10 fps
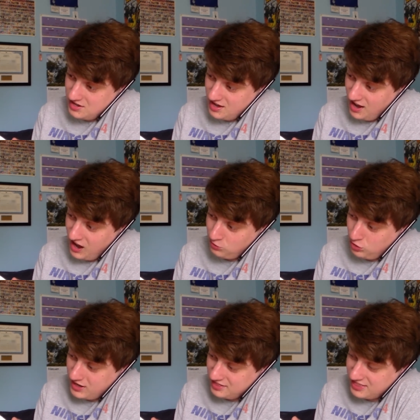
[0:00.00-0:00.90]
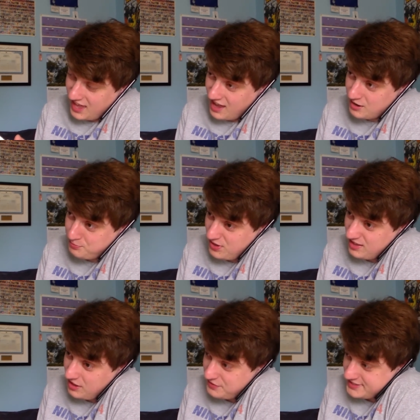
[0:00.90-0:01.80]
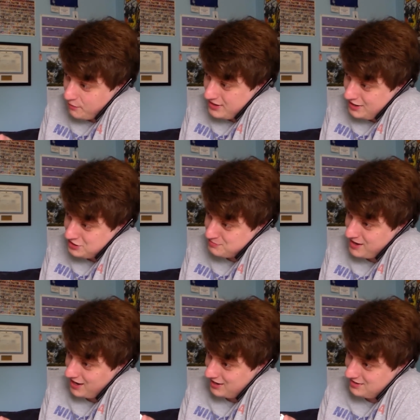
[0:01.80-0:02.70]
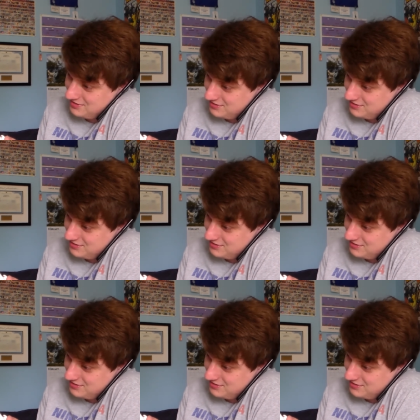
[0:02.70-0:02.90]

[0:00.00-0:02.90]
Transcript: Yeah, look at that! I'm playing levels someone else made!